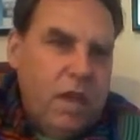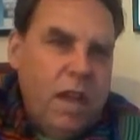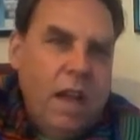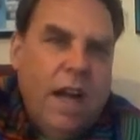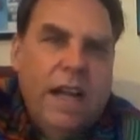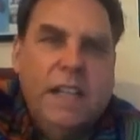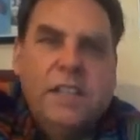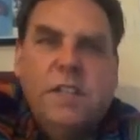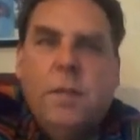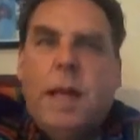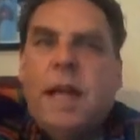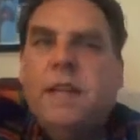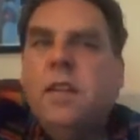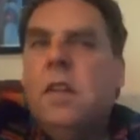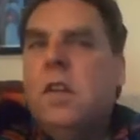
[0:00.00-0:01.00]
I
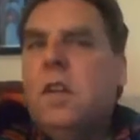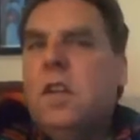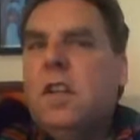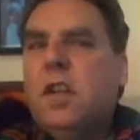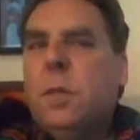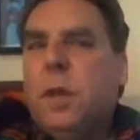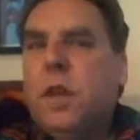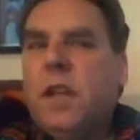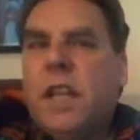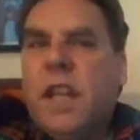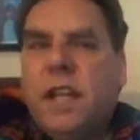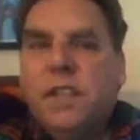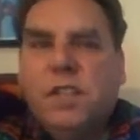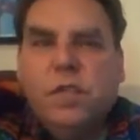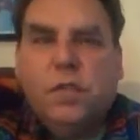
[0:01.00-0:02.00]
expect
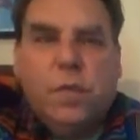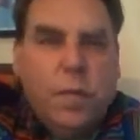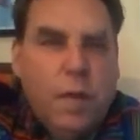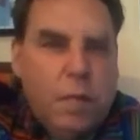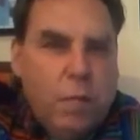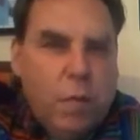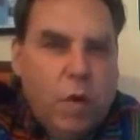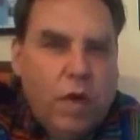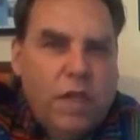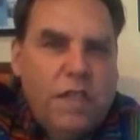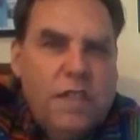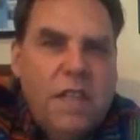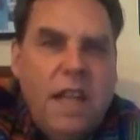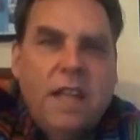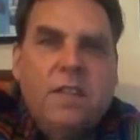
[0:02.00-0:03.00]
communications will be more
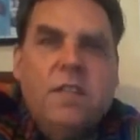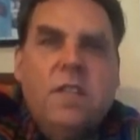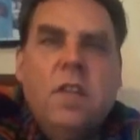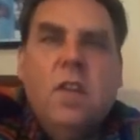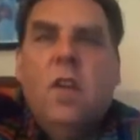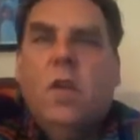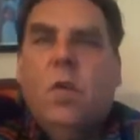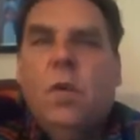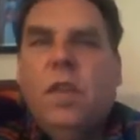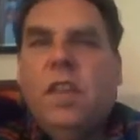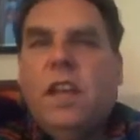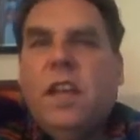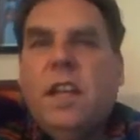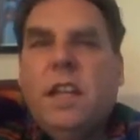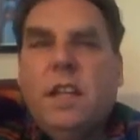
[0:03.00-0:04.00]
intense, with
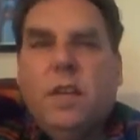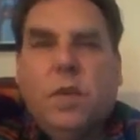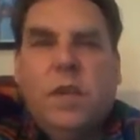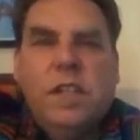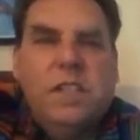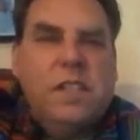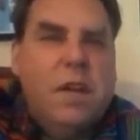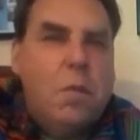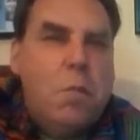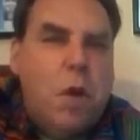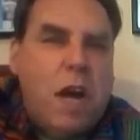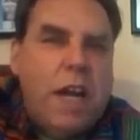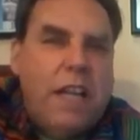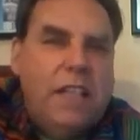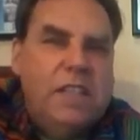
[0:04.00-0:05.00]
an increase in
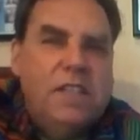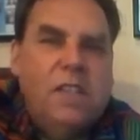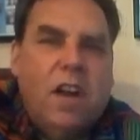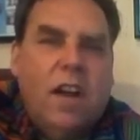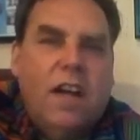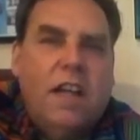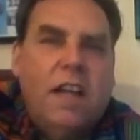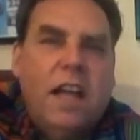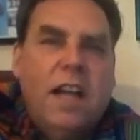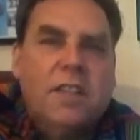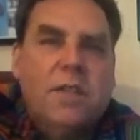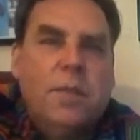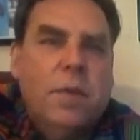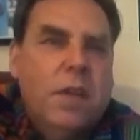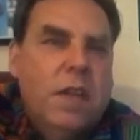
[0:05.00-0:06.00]
biting
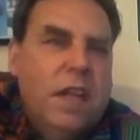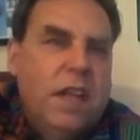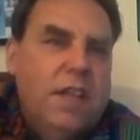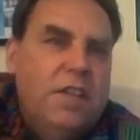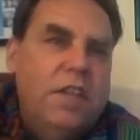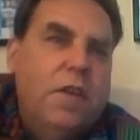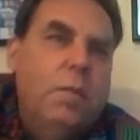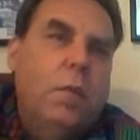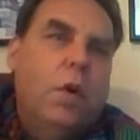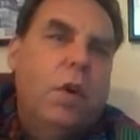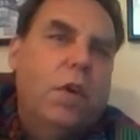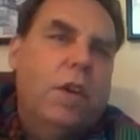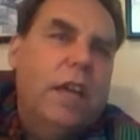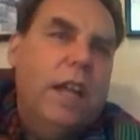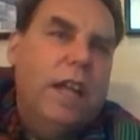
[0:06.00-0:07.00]
sarcasm until
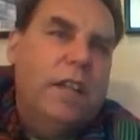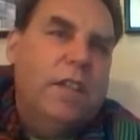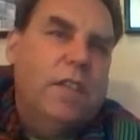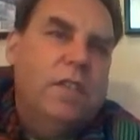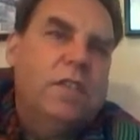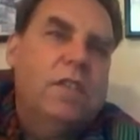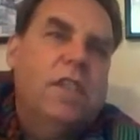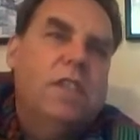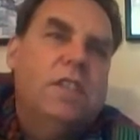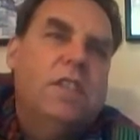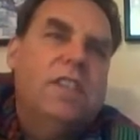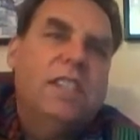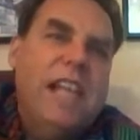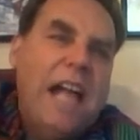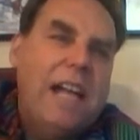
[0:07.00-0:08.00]
Mercury enters into
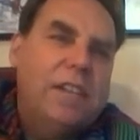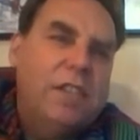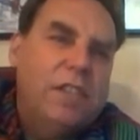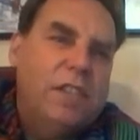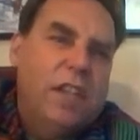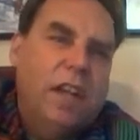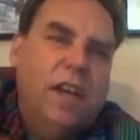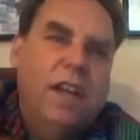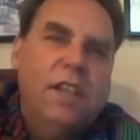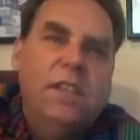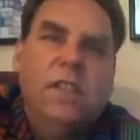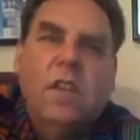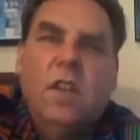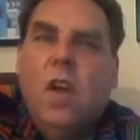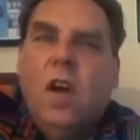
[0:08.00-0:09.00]

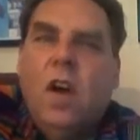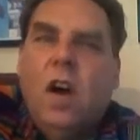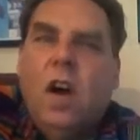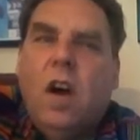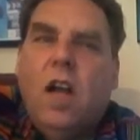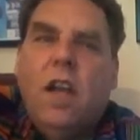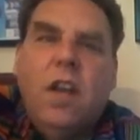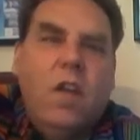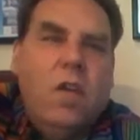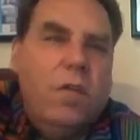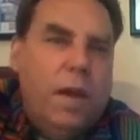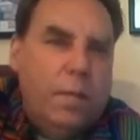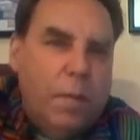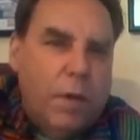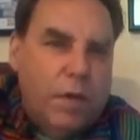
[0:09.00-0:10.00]
Sagittarius on
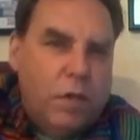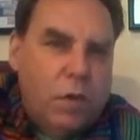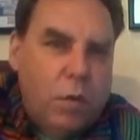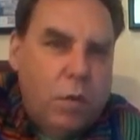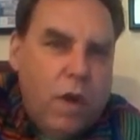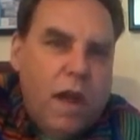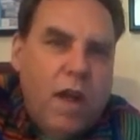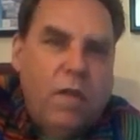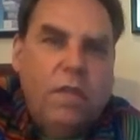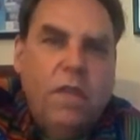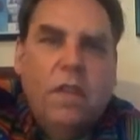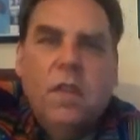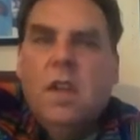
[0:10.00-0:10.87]
November 12th.